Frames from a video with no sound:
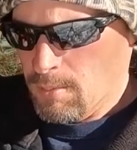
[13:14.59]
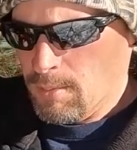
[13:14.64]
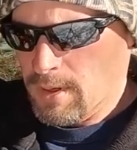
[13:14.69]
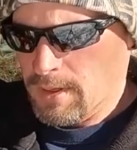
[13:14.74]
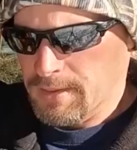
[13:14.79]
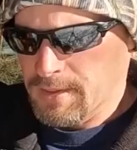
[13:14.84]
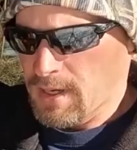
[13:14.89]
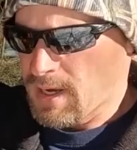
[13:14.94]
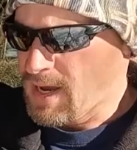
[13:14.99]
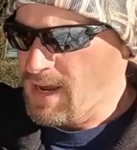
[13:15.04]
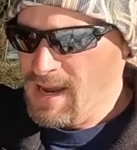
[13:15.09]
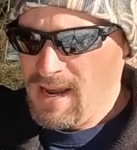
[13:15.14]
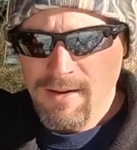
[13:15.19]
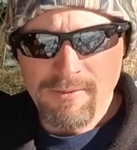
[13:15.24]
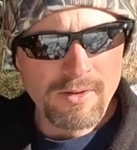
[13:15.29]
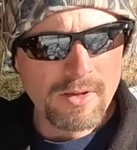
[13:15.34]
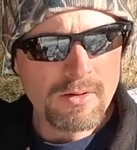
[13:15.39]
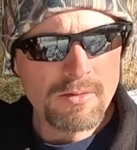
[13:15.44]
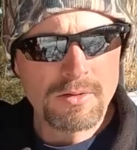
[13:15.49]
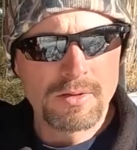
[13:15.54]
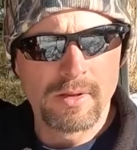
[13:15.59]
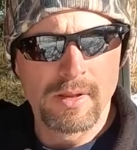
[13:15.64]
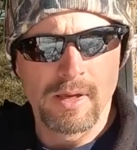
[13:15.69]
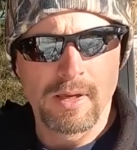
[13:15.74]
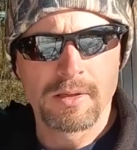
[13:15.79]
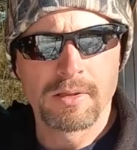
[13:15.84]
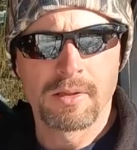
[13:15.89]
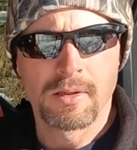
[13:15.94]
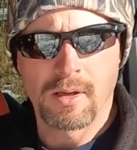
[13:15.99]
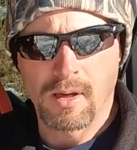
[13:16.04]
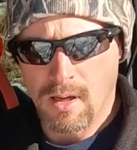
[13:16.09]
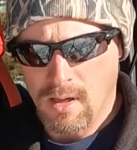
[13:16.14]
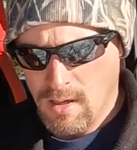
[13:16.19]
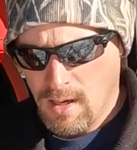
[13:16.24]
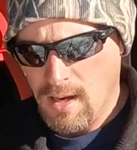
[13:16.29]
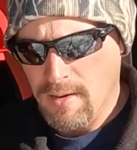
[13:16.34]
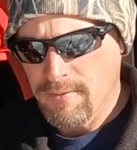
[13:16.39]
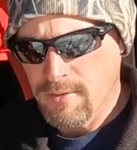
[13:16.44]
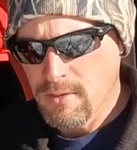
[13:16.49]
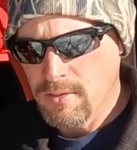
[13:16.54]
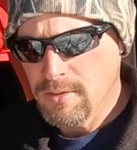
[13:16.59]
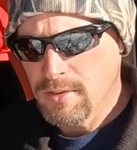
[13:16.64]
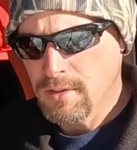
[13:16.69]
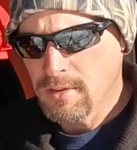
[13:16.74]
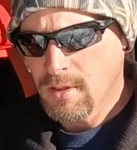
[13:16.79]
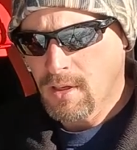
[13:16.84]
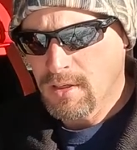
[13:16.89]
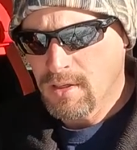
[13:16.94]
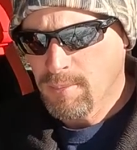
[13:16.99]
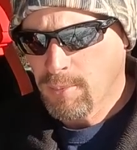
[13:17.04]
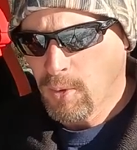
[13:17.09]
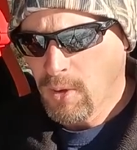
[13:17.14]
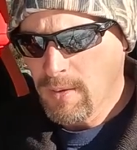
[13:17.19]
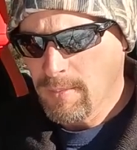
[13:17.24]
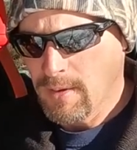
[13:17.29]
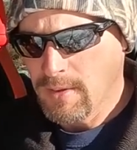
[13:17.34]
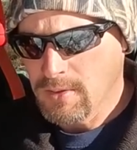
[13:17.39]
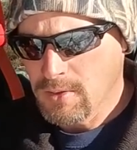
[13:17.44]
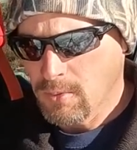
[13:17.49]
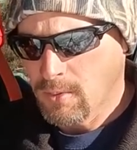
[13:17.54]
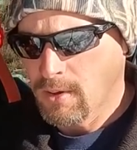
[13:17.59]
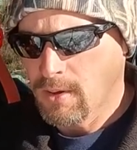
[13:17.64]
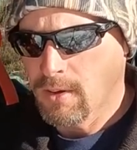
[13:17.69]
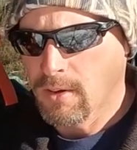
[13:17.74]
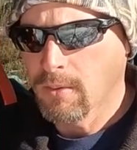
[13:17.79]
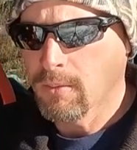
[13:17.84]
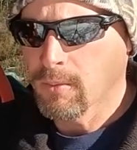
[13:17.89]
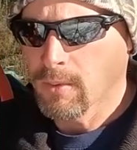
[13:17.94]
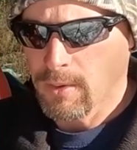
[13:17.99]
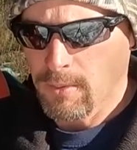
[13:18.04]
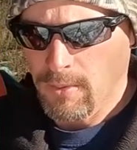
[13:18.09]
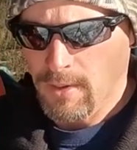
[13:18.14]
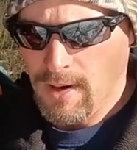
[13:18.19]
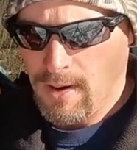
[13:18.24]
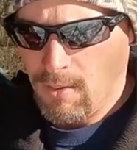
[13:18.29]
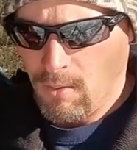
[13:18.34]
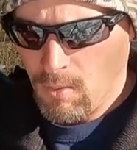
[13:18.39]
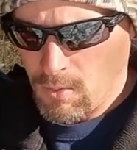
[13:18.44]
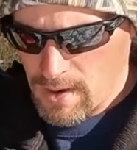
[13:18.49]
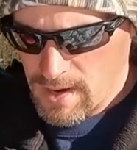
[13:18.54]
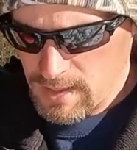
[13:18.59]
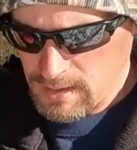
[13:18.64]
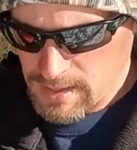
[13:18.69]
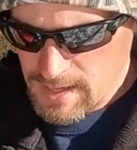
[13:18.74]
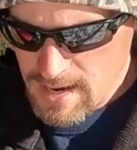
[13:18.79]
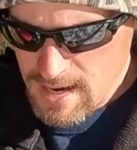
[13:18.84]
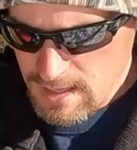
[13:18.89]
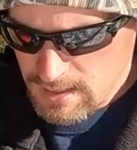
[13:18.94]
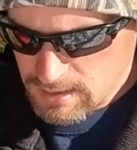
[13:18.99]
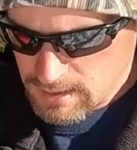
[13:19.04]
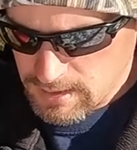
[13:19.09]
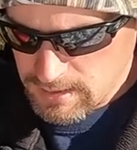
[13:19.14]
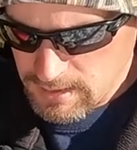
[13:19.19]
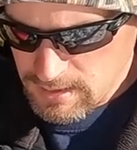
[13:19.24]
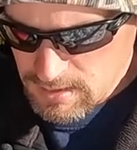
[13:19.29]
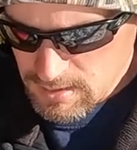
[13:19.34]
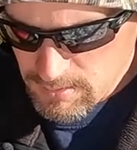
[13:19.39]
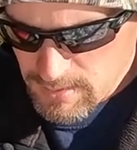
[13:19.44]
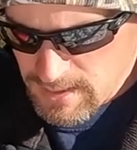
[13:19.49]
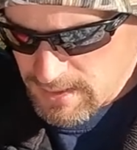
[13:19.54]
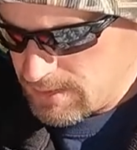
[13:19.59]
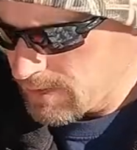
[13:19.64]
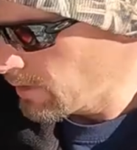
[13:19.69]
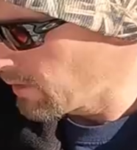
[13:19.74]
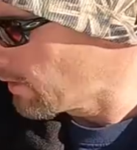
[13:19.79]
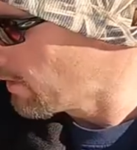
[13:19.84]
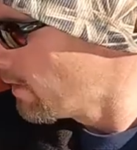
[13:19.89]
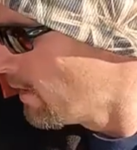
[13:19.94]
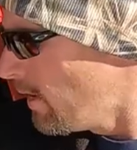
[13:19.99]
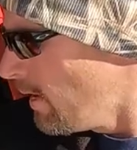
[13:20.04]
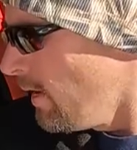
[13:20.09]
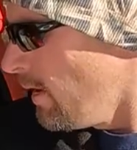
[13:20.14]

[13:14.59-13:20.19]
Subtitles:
But I have used this. I've used this on deployments where we were out way late and I needed to make dinner.